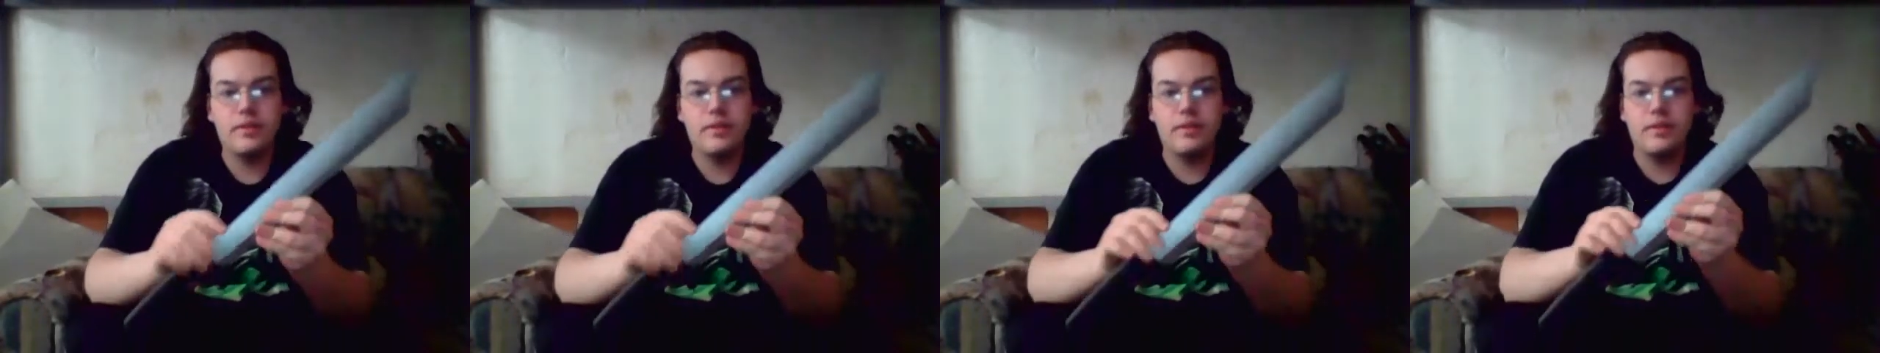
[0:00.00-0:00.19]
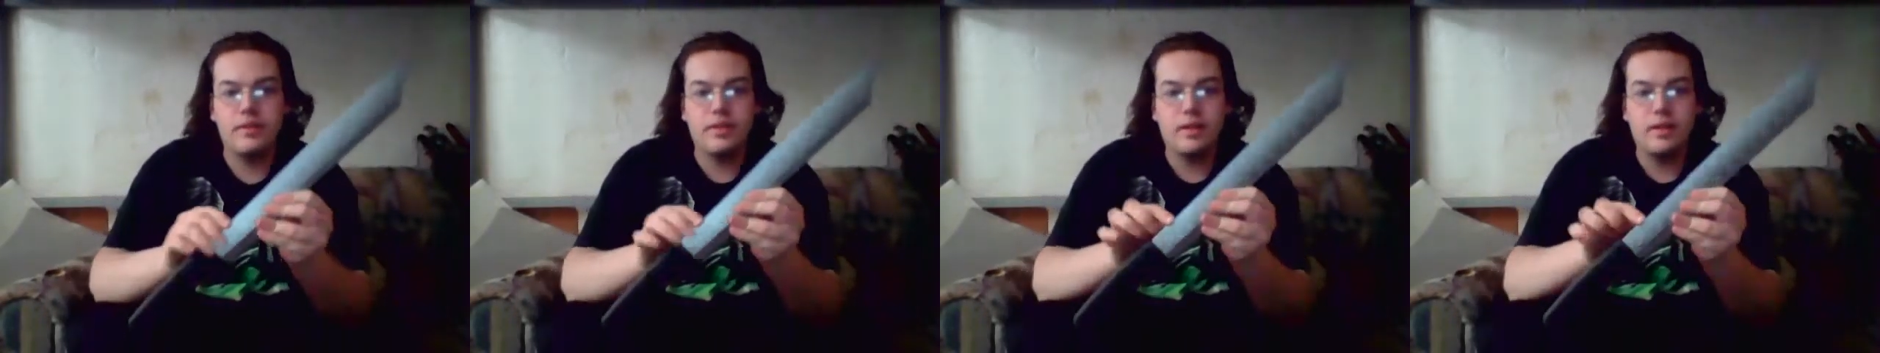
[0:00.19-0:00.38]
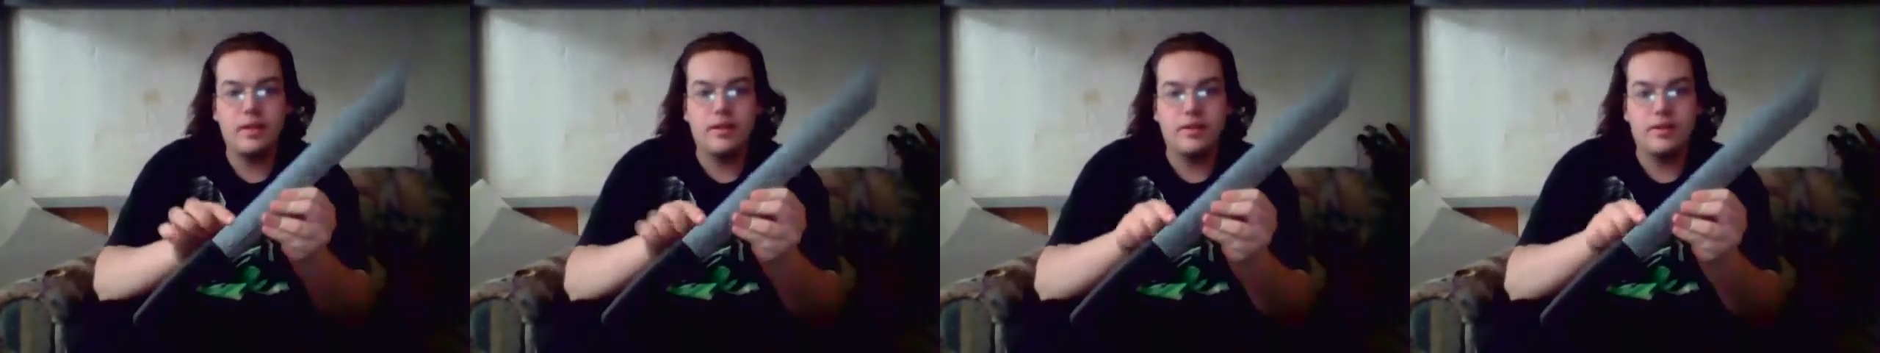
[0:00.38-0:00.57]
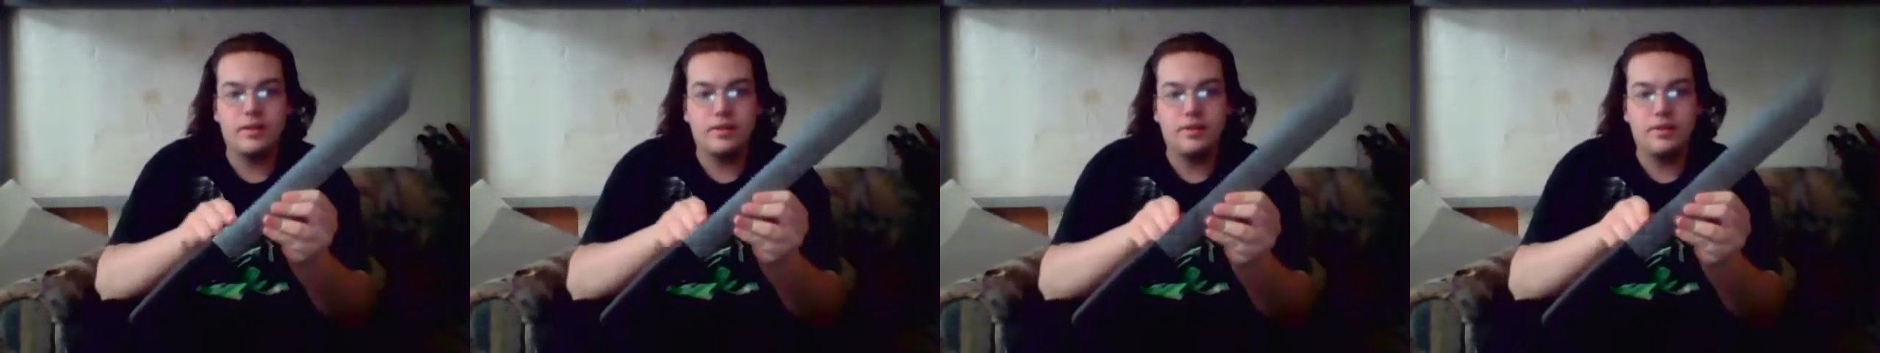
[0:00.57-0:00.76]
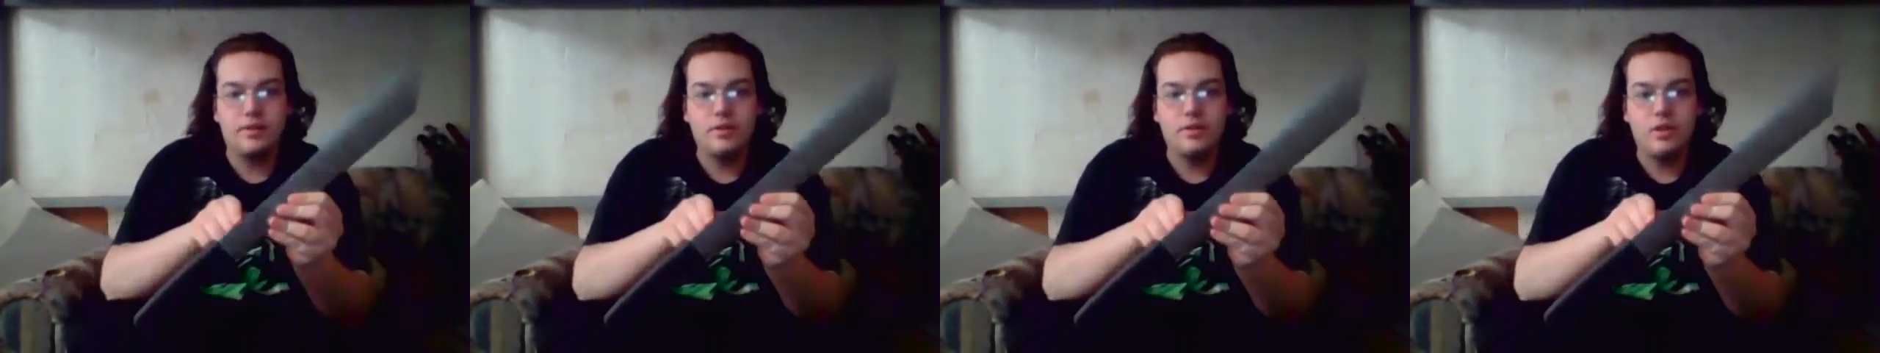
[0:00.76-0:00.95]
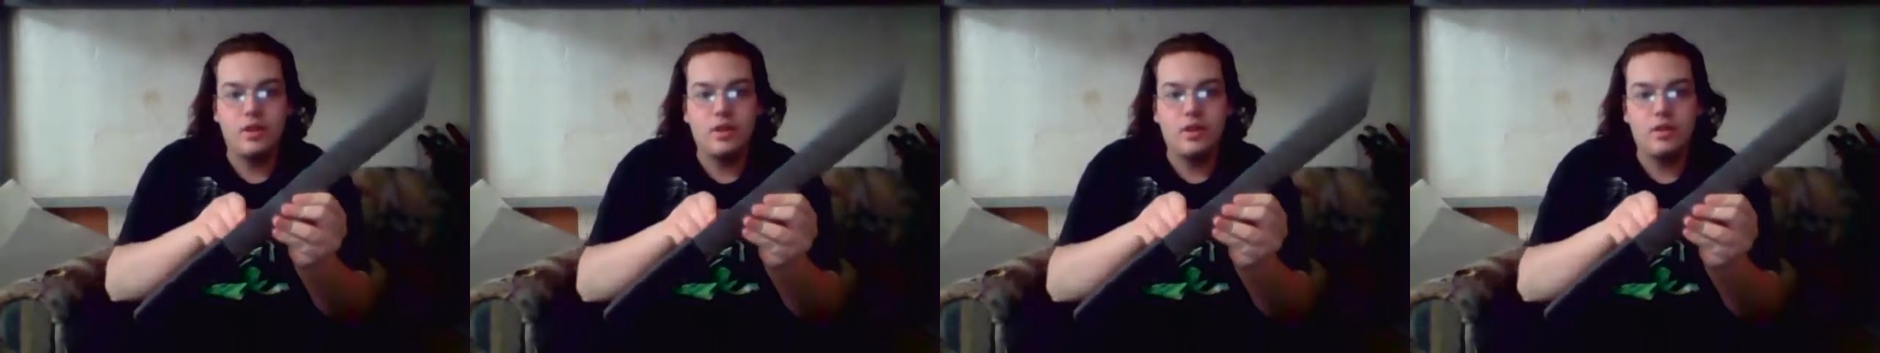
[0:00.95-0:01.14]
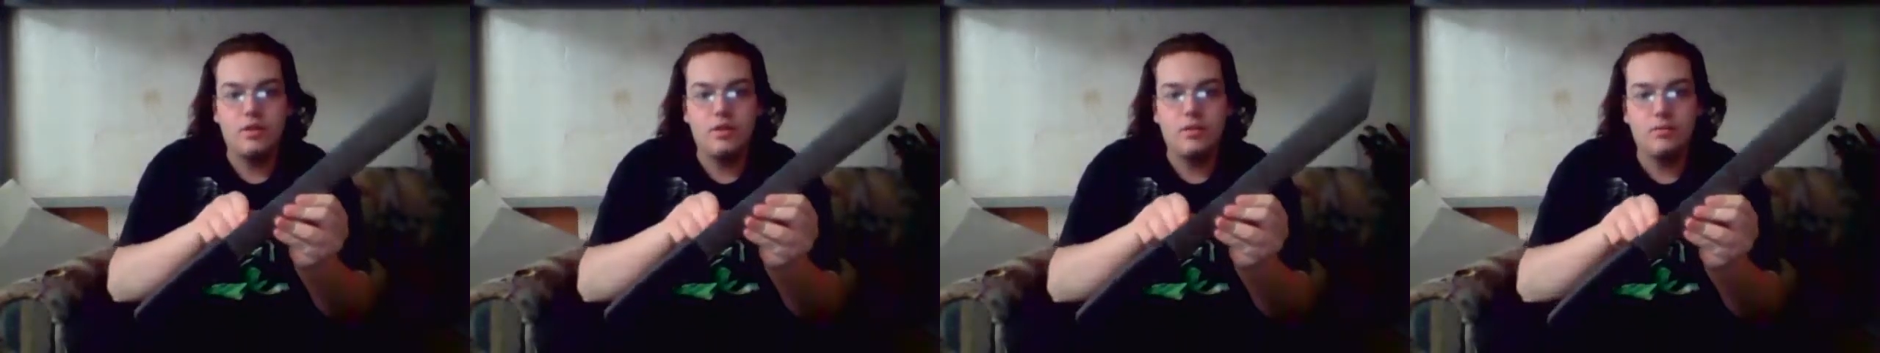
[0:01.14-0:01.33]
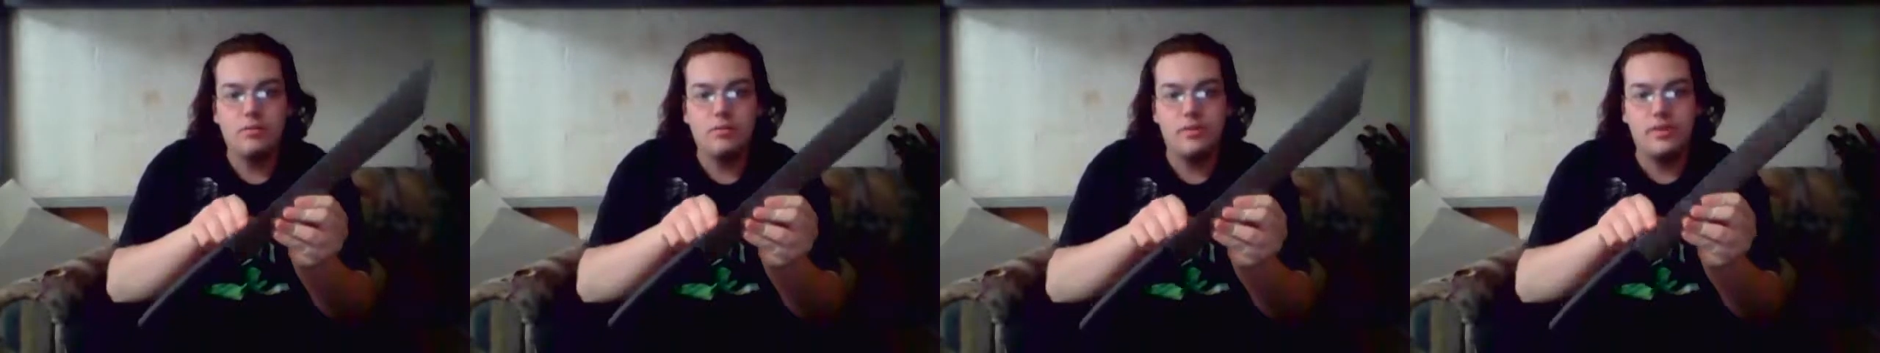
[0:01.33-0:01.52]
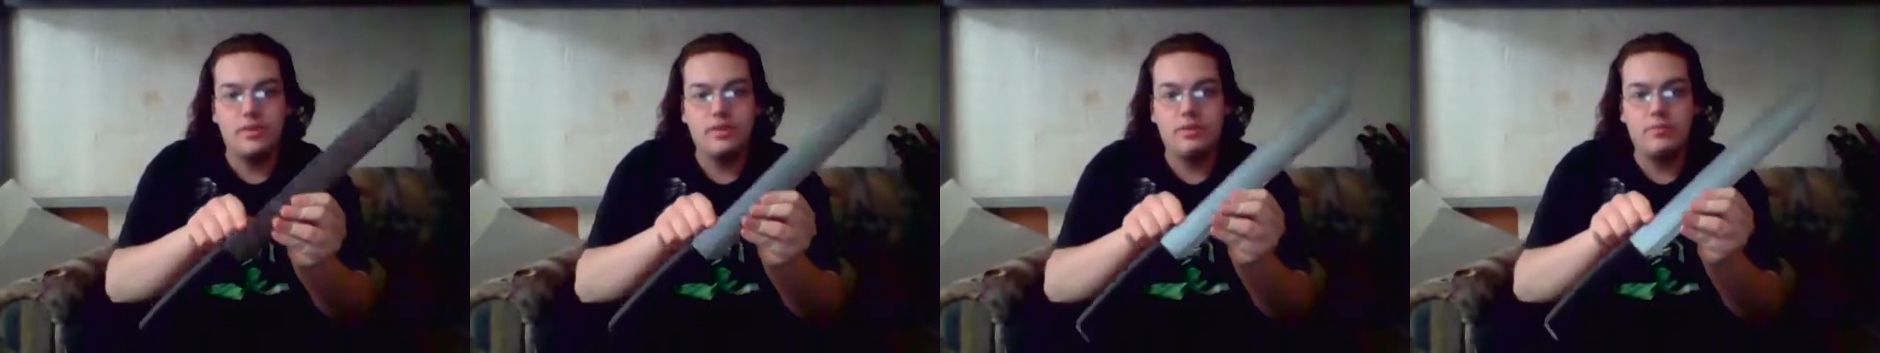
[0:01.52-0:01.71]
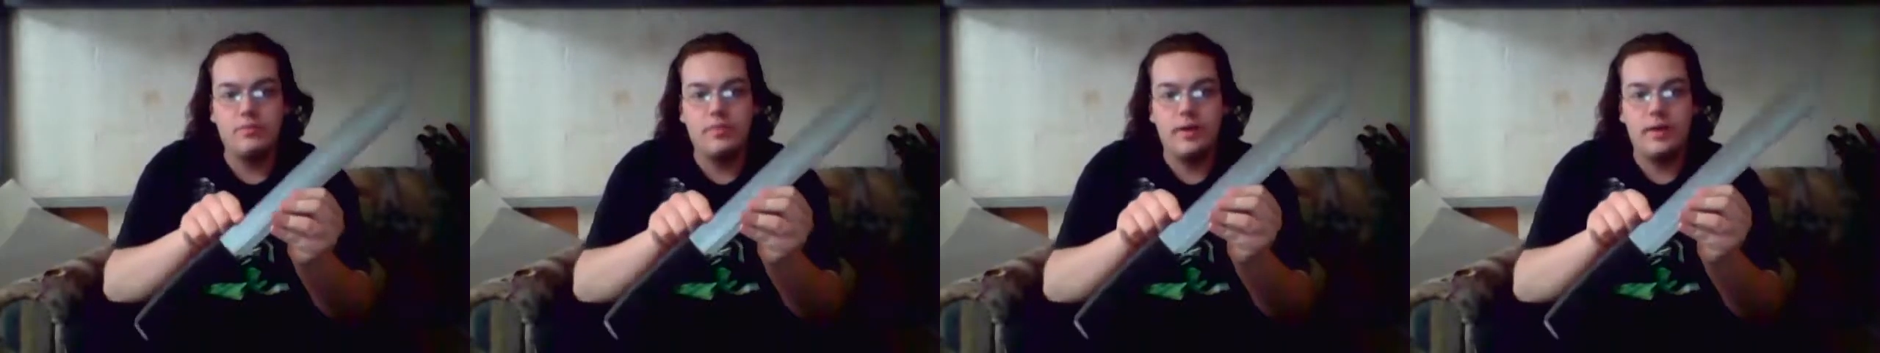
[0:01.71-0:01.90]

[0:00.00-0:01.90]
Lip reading: It's got like the saw ridged